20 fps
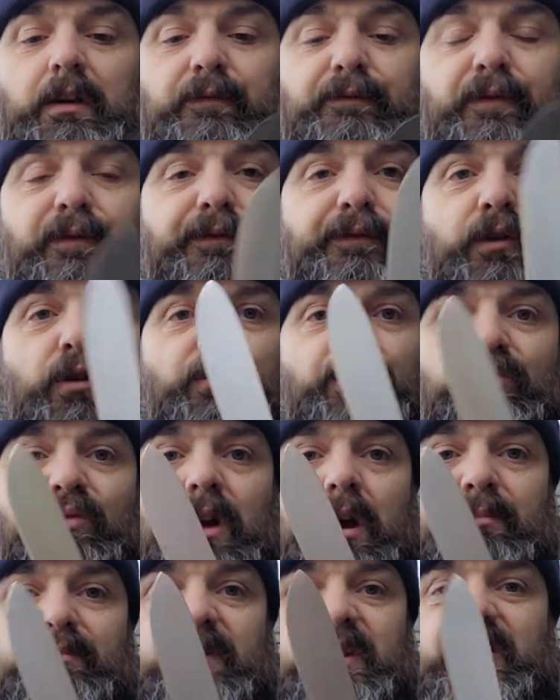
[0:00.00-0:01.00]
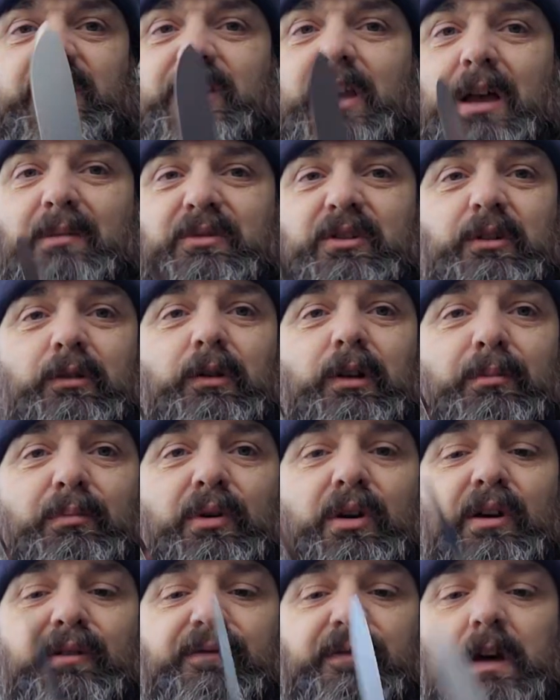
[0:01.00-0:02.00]
For food prep, this is absolutely
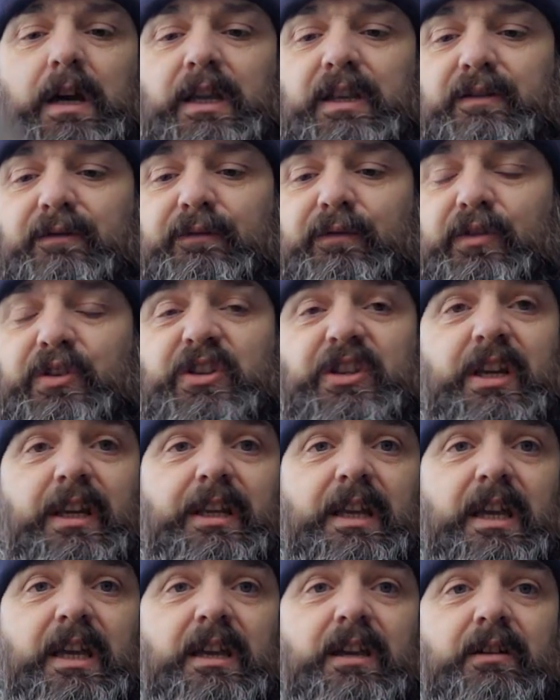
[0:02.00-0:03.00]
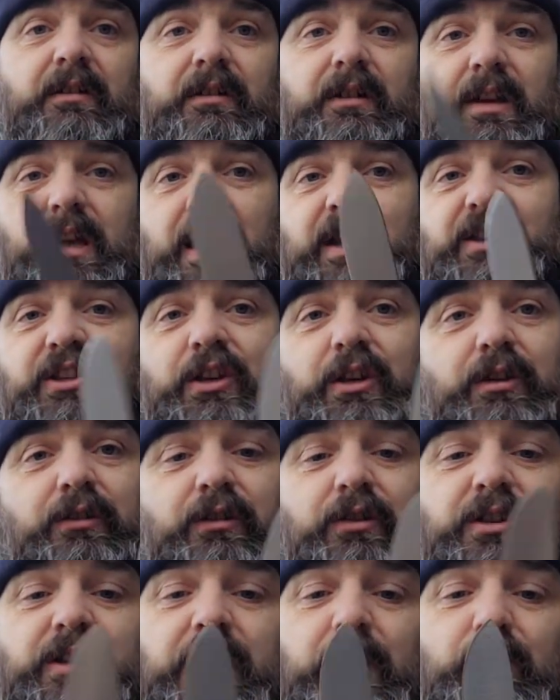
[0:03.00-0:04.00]
perfect. For skinning, yes, you
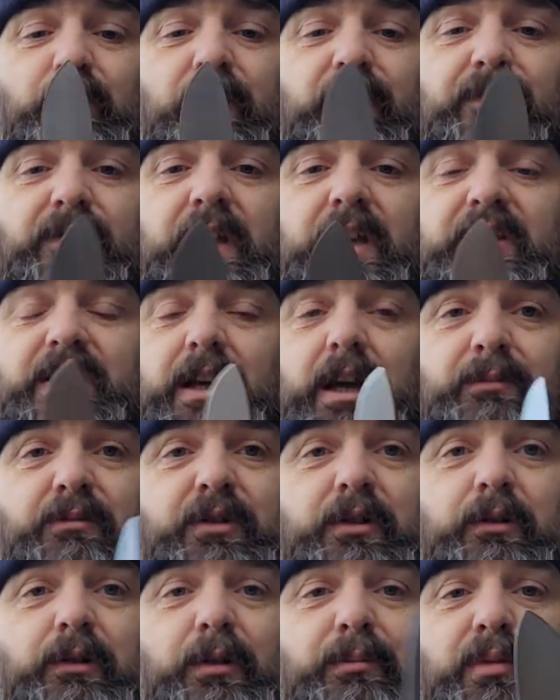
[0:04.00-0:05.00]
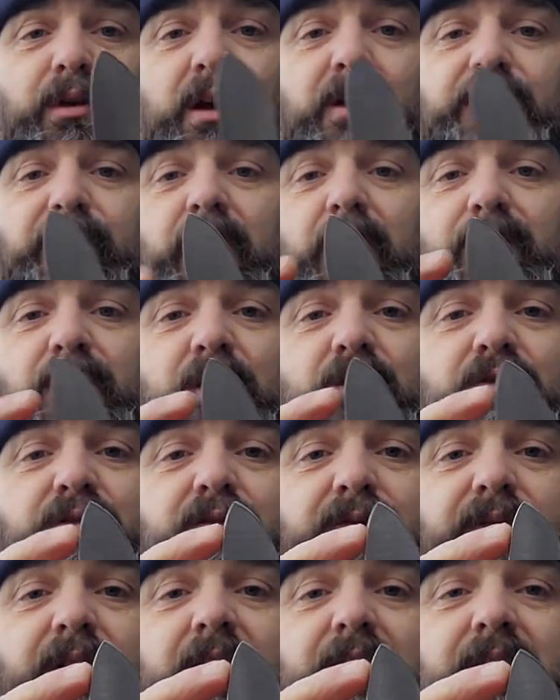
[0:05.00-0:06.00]
can skin with this, absolutely perfect,
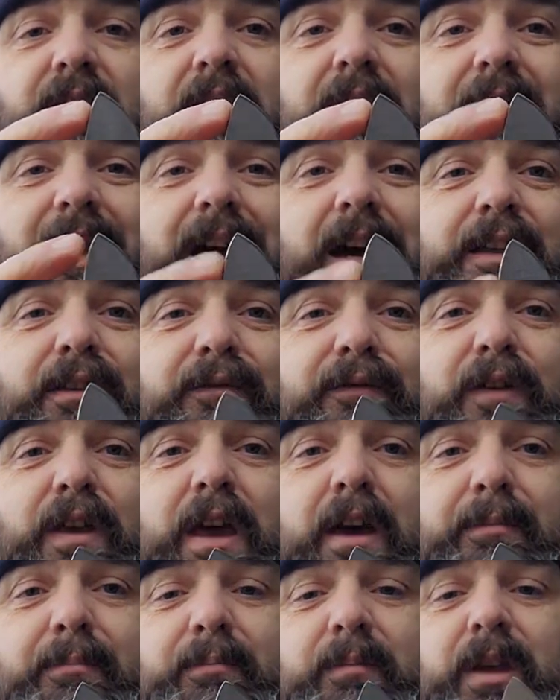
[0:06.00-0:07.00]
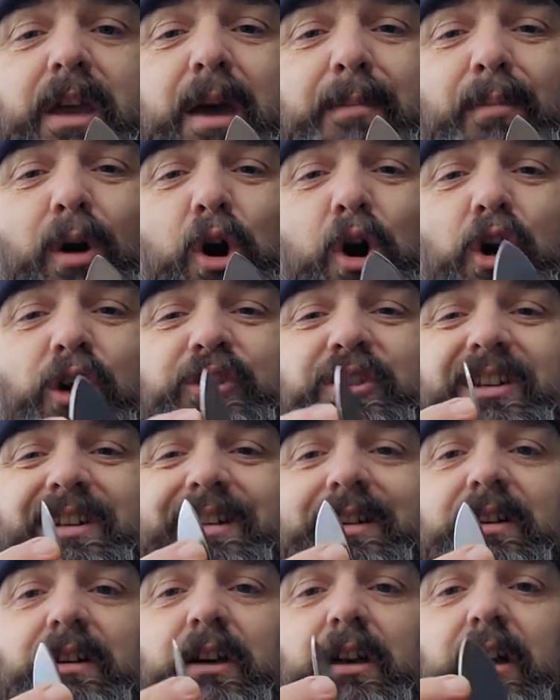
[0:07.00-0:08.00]
because of that like kind of Kephart
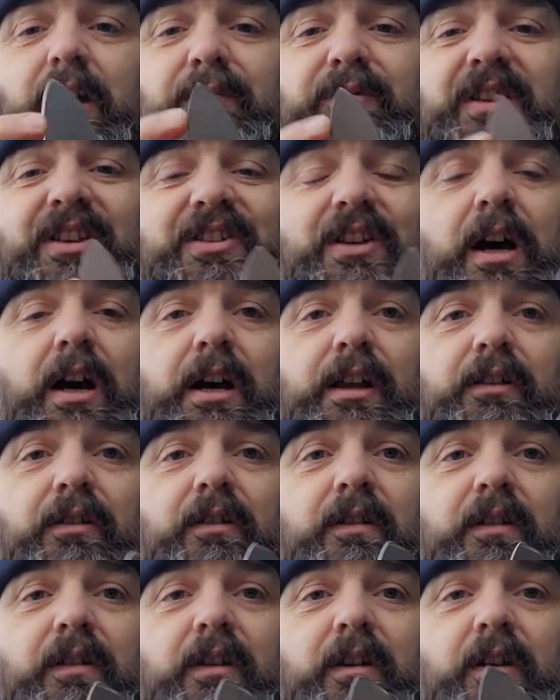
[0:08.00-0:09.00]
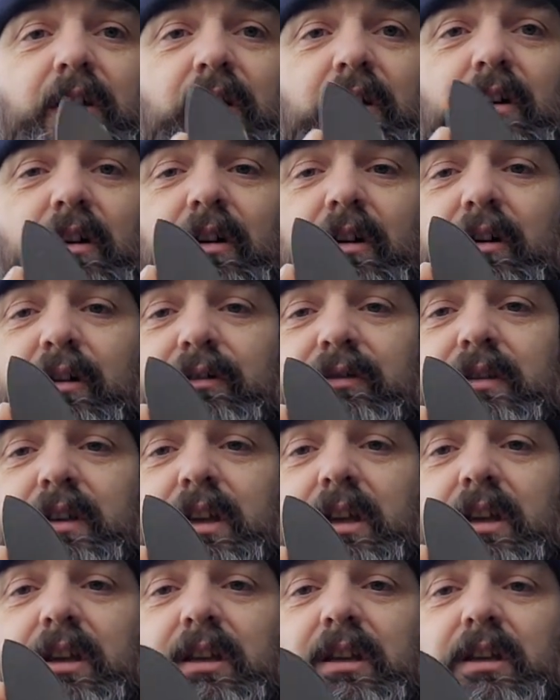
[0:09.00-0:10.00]
design on
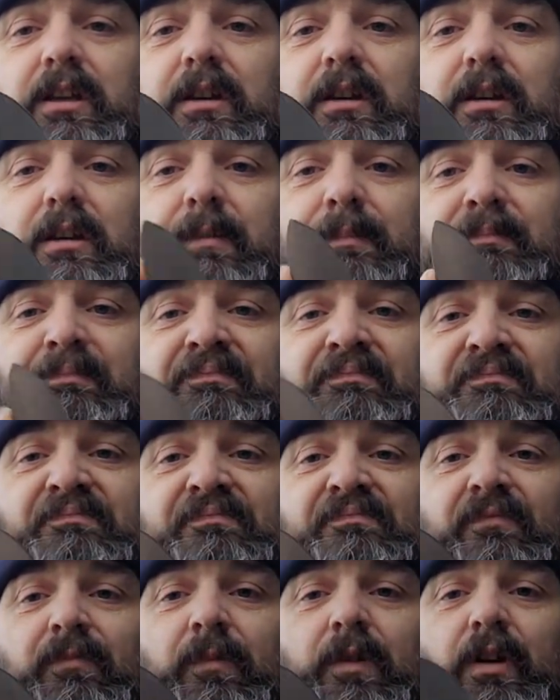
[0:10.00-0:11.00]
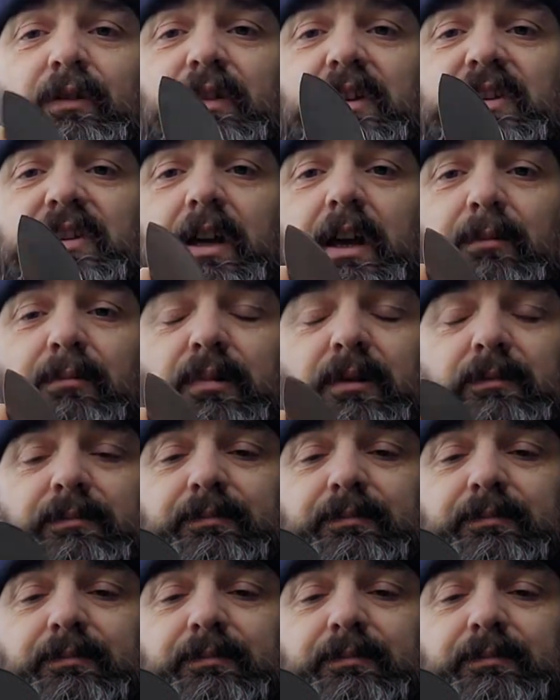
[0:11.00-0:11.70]
the tip.